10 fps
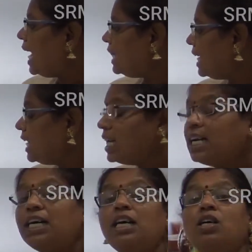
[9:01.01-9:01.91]
and then
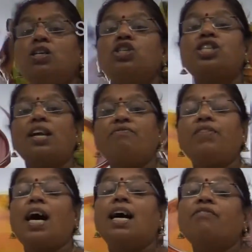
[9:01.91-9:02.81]

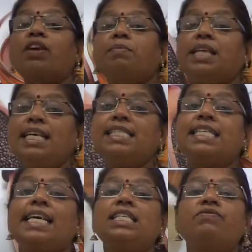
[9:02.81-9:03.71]
sunflower. From these
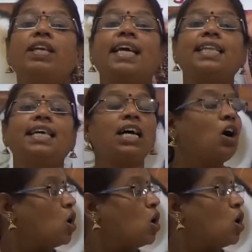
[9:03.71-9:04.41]
seeds we'll get the